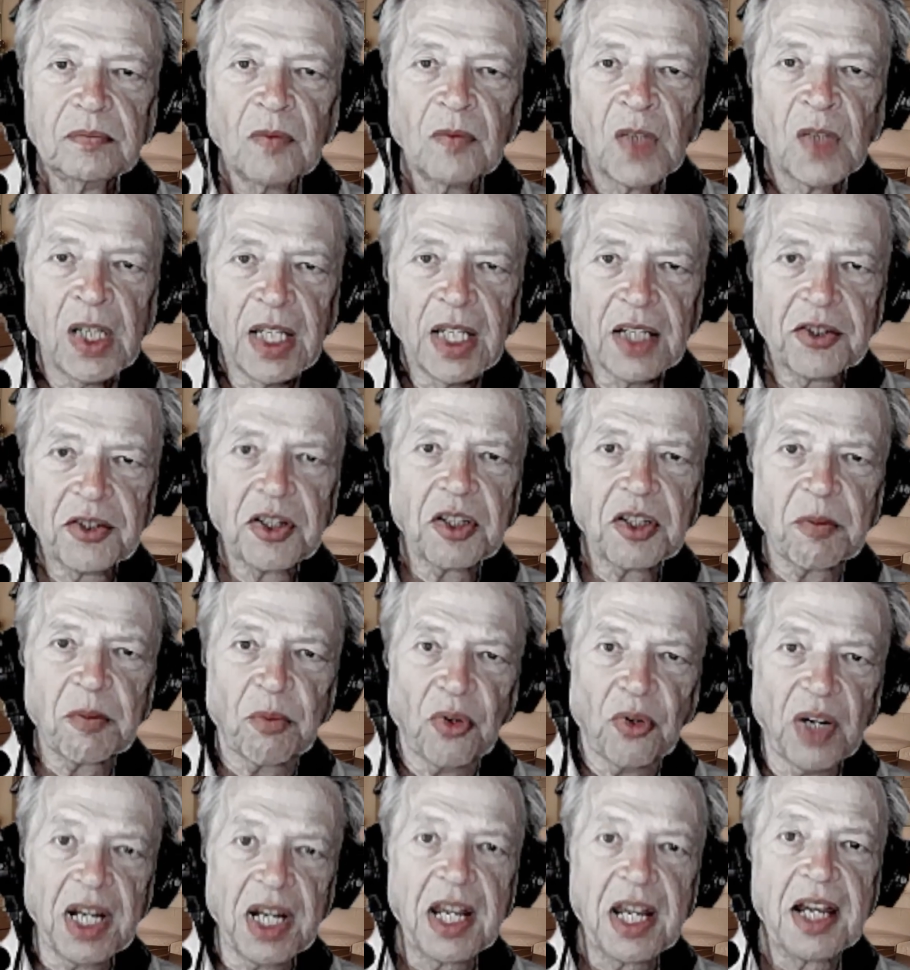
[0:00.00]
It's just
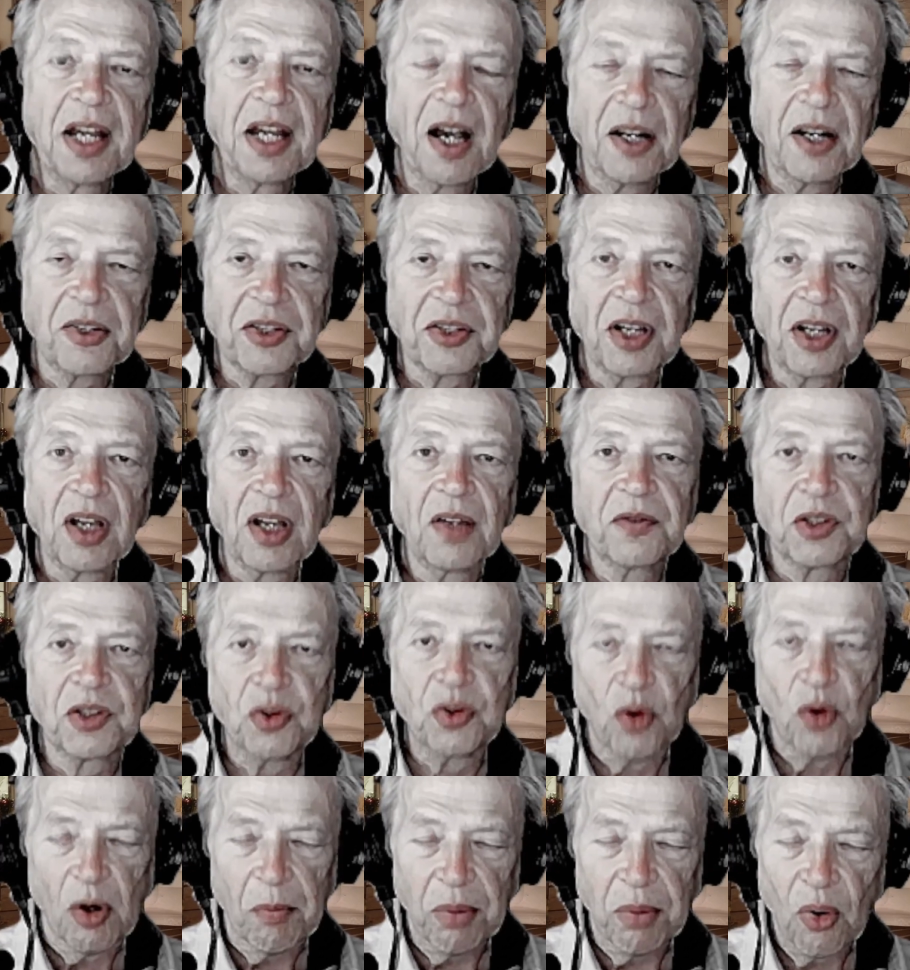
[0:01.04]
bringing ourselves
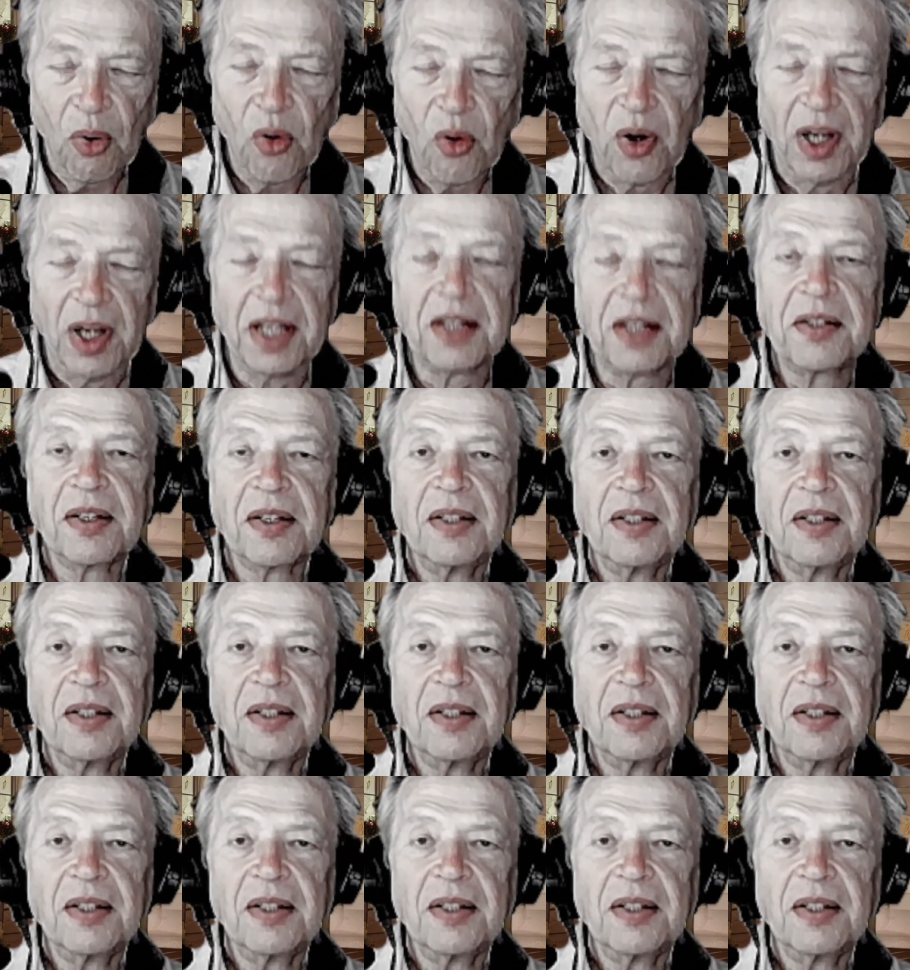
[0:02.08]
to a point